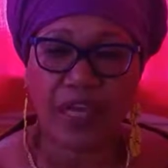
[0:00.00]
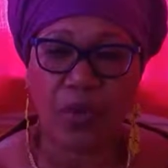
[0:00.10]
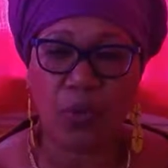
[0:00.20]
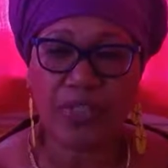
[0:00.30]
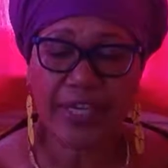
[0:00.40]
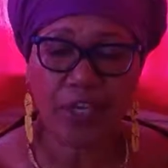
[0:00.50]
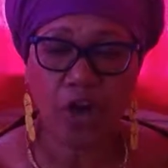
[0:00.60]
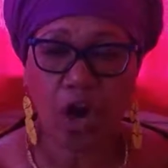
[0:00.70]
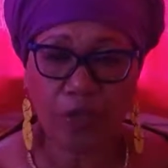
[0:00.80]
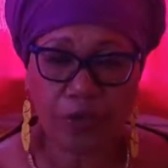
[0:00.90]
Once I get
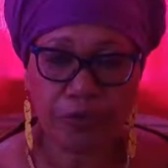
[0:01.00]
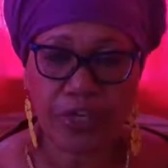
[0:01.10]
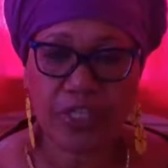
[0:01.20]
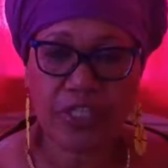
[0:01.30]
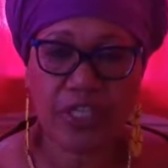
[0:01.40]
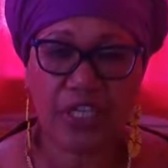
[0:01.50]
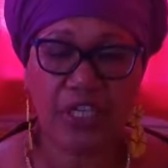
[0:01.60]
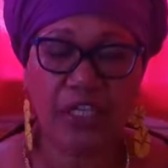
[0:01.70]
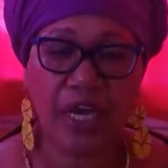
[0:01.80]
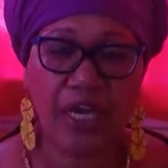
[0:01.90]
all the greens
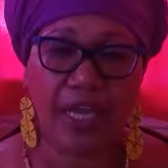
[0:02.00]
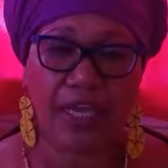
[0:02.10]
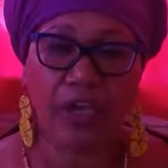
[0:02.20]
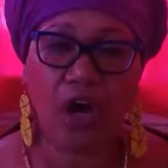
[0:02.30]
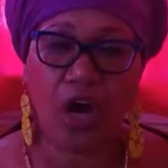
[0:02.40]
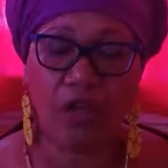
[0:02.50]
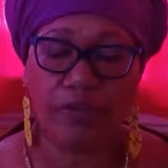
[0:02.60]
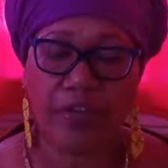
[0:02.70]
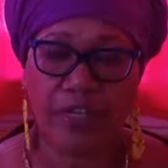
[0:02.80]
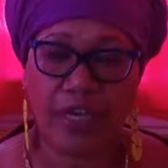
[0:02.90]
in and I get all
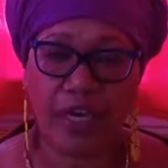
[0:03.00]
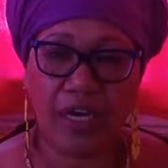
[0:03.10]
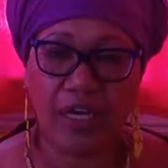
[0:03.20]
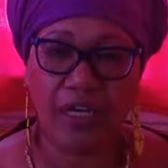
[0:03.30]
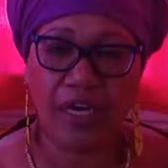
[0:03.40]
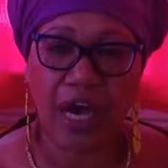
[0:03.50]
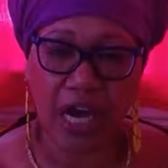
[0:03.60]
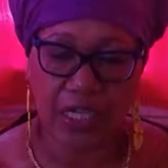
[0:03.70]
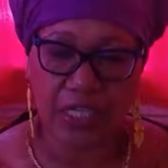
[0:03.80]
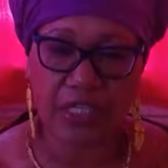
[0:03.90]
of the
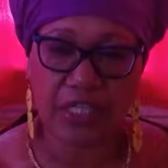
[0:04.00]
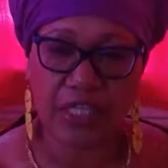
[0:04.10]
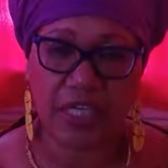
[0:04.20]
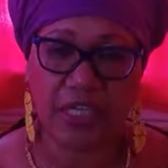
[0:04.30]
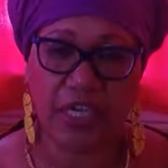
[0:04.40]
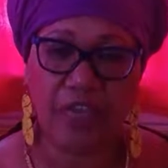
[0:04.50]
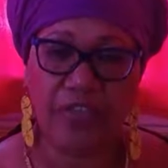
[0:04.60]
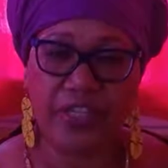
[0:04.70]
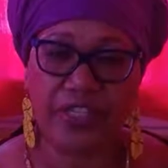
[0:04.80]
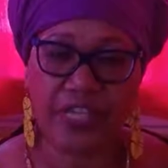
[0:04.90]
onions in
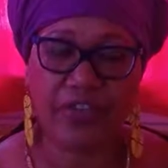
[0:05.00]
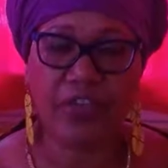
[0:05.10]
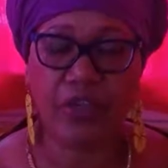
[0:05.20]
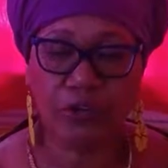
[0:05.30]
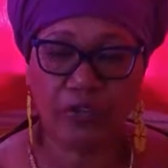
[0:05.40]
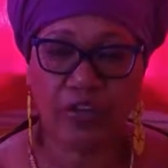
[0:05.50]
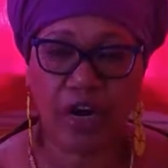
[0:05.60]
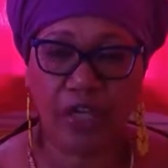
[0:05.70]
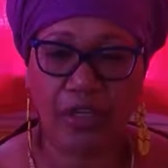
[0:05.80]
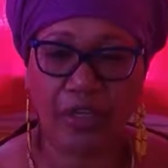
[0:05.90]
and the 7 cloves of
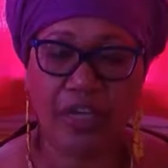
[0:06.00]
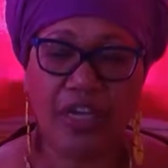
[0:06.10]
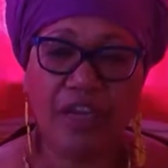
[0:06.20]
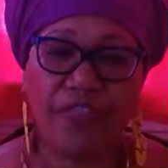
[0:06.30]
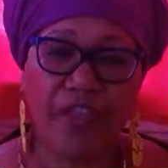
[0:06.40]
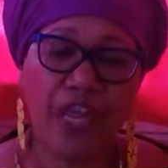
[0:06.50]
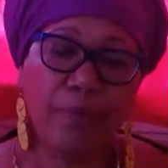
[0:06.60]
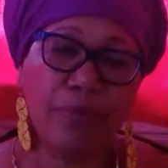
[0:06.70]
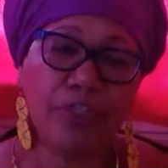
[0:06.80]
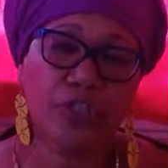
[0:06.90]
garlic, then I
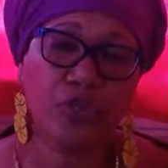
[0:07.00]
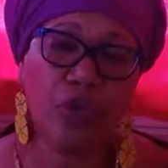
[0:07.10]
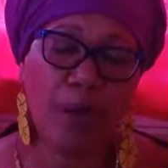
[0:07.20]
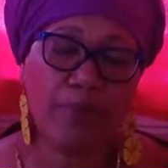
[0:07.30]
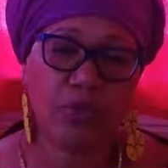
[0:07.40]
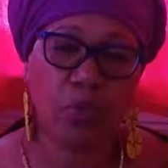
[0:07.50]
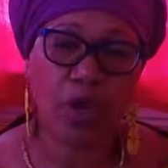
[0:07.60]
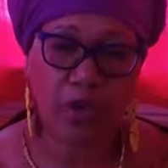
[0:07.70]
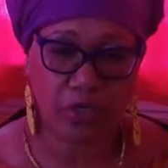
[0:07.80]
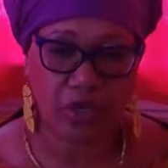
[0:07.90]
put 2 cups of
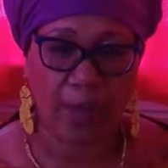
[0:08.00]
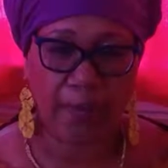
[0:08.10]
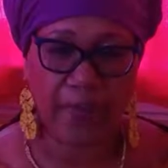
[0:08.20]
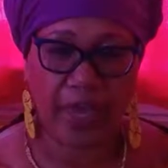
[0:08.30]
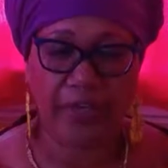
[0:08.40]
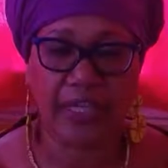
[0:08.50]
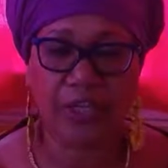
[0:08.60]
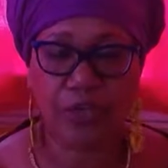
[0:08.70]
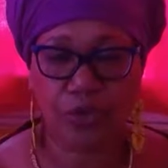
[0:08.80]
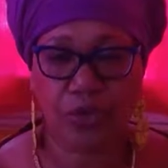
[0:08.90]
water on top of that and I
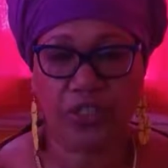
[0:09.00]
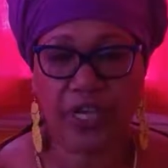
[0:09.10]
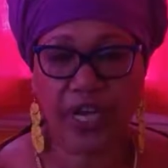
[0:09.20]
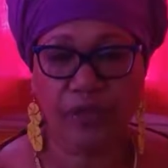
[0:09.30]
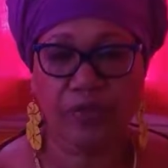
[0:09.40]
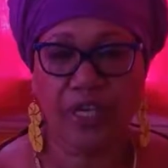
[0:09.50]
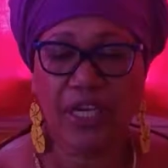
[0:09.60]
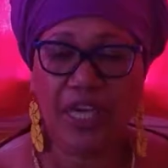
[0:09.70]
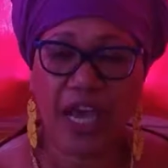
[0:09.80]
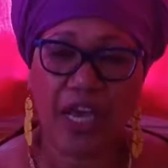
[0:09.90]
let it cook down.
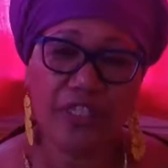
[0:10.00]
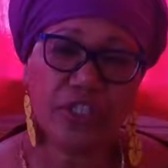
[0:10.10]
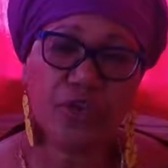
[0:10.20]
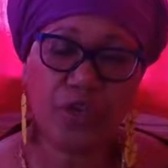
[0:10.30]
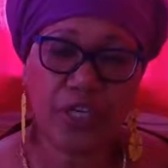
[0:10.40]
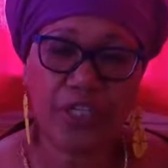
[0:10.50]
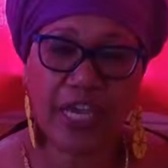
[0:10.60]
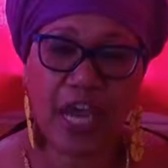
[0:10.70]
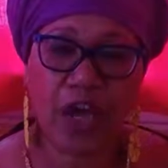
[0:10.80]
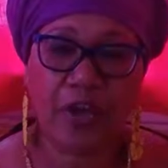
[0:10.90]
As it's cooking
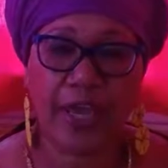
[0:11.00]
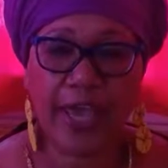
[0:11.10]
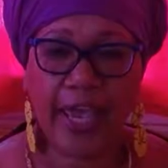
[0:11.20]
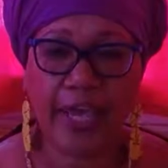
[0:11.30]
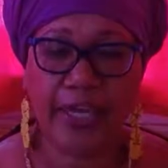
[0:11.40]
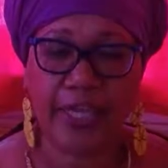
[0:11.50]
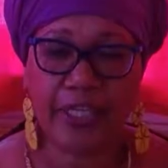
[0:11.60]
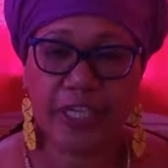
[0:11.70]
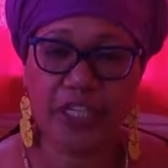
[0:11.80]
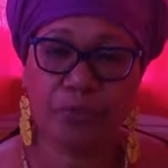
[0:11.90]
down, I add a
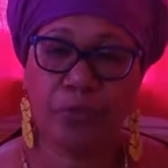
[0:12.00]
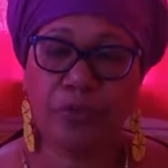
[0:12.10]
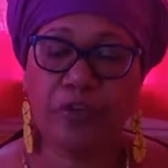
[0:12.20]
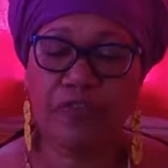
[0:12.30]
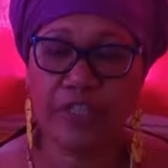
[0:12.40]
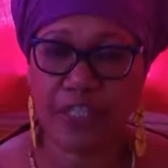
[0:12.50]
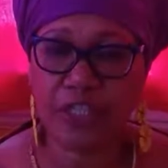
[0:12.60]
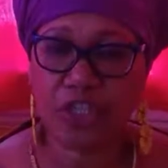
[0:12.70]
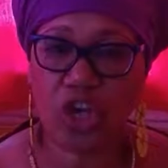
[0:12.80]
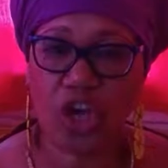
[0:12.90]
teaspoon of sea
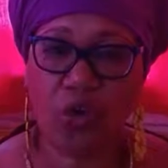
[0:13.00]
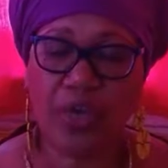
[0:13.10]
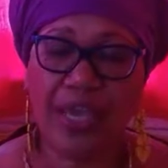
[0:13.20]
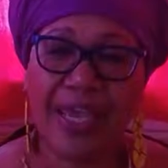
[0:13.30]
salt